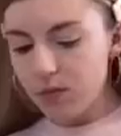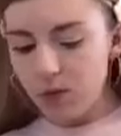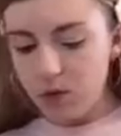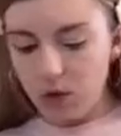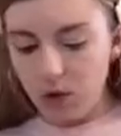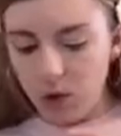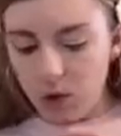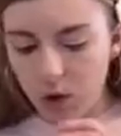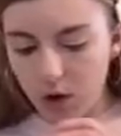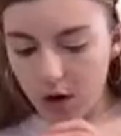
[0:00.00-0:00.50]

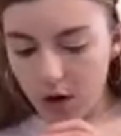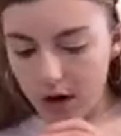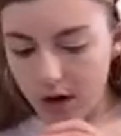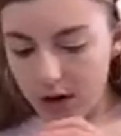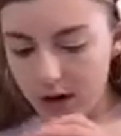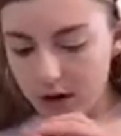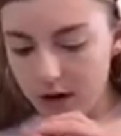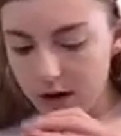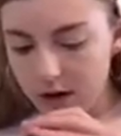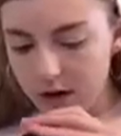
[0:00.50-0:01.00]
Or
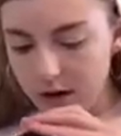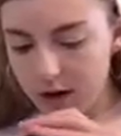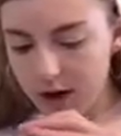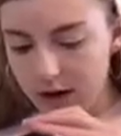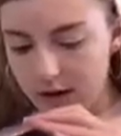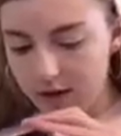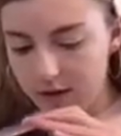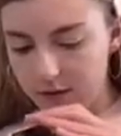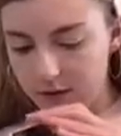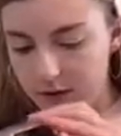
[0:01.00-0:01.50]

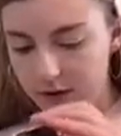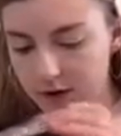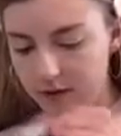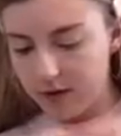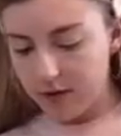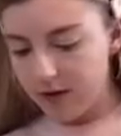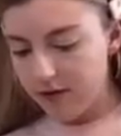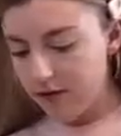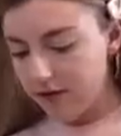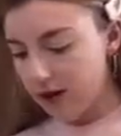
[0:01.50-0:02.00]
if you're not
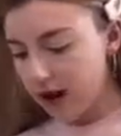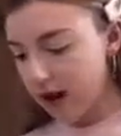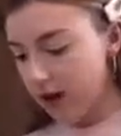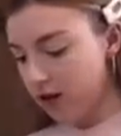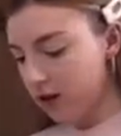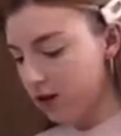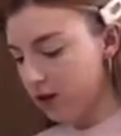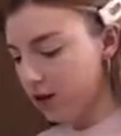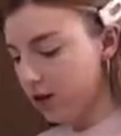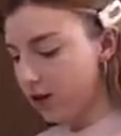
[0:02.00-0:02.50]
ready for
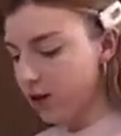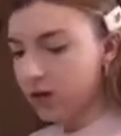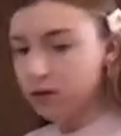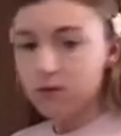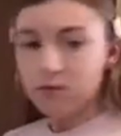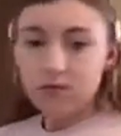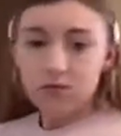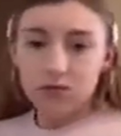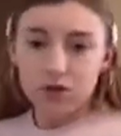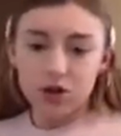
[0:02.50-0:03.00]
that,
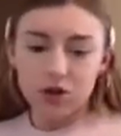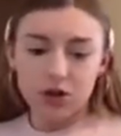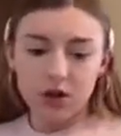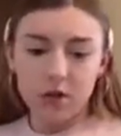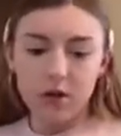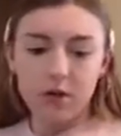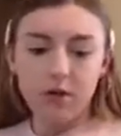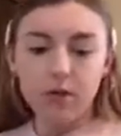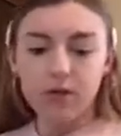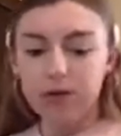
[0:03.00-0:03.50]
just go
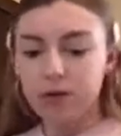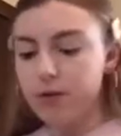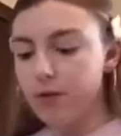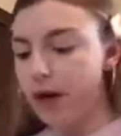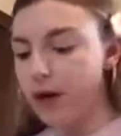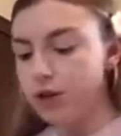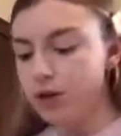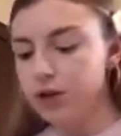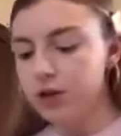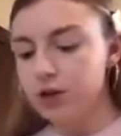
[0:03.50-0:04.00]
in with your
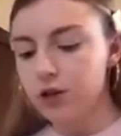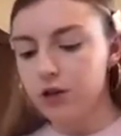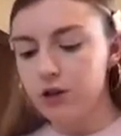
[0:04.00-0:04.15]
brush.